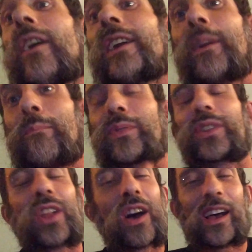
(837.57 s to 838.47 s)
and the
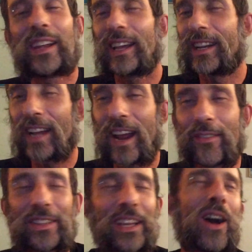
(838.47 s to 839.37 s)
blood and
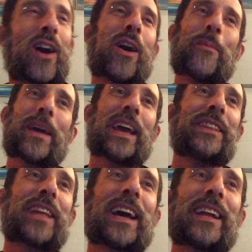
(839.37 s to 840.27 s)
everything. Oh
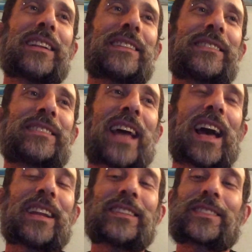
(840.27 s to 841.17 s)
man, that
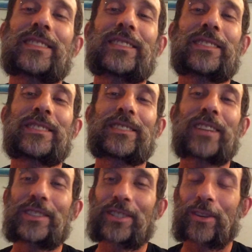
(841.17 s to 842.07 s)
is
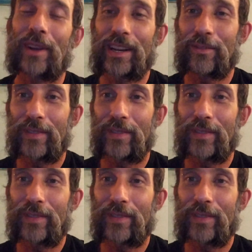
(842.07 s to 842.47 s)
such a great